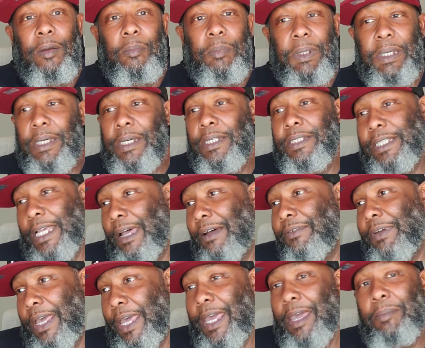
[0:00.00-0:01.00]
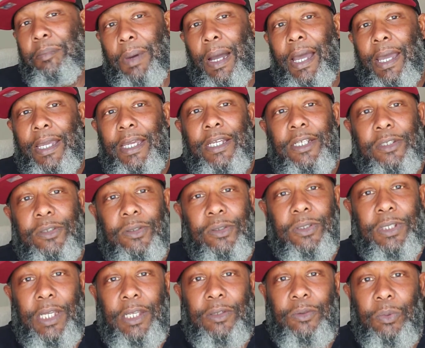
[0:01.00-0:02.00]
because I've had my
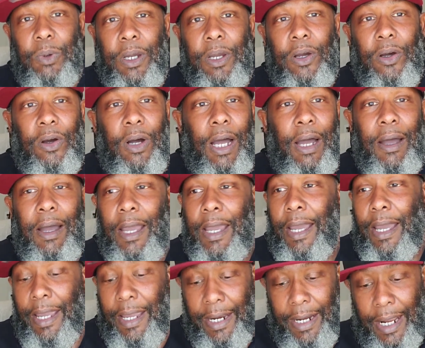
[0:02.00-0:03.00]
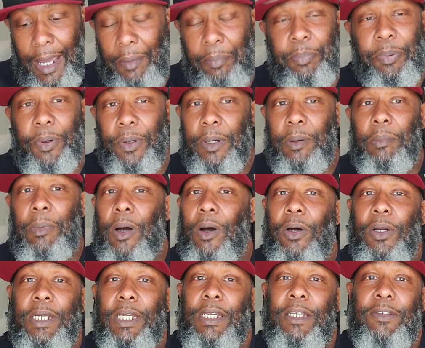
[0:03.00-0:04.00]
issues as well. And I put them
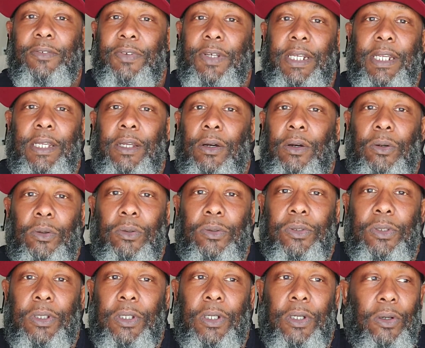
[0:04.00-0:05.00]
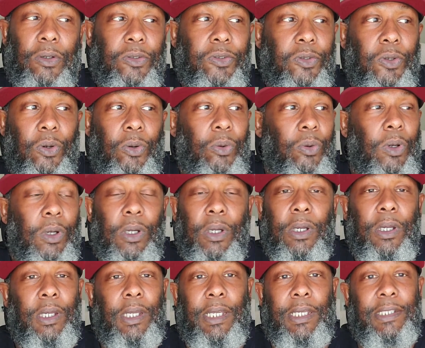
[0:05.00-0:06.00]
on these videos, you know, so
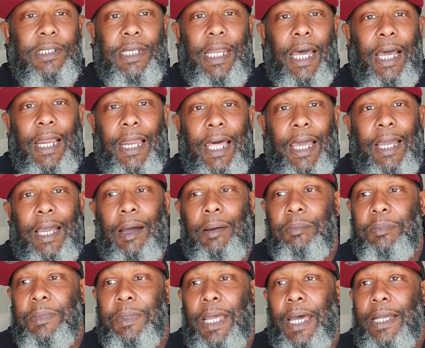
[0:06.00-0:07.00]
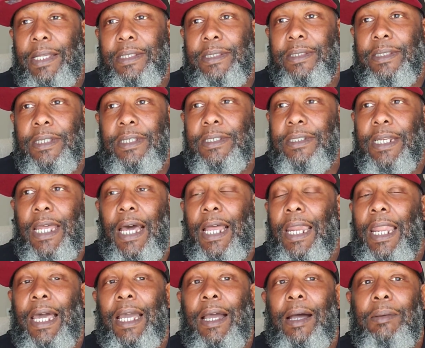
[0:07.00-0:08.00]
it's not like I'm
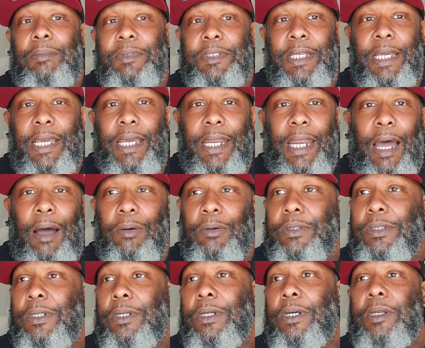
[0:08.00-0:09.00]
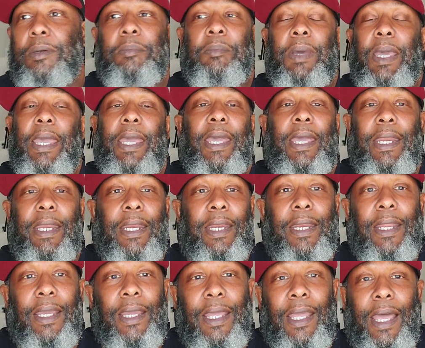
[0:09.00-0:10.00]
saying I was a good man
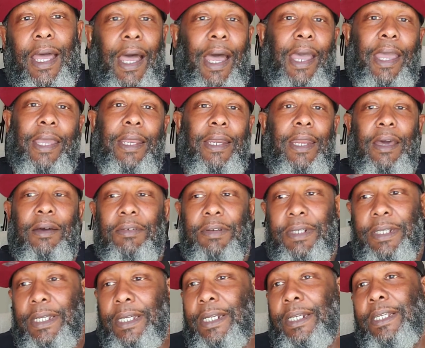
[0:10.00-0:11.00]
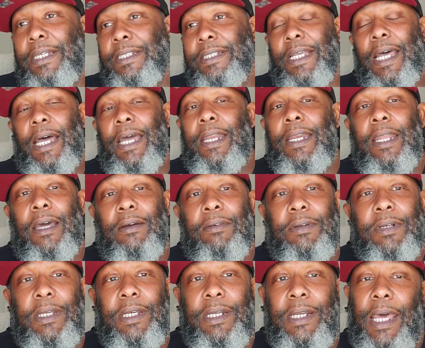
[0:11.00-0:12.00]
and I ain't never did this, I ain't
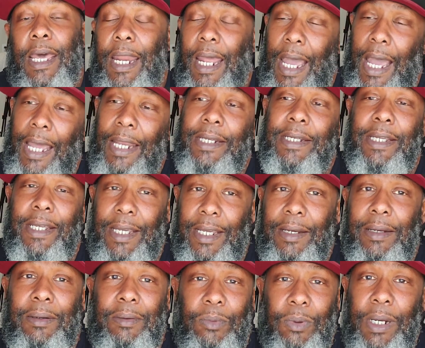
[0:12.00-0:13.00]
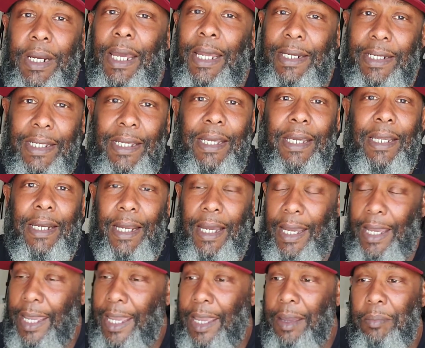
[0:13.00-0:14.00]
never did that. I did what I did.
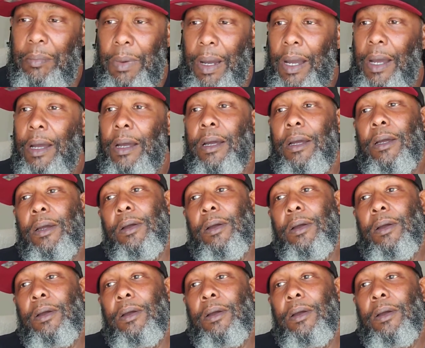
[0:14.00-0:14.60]
I had my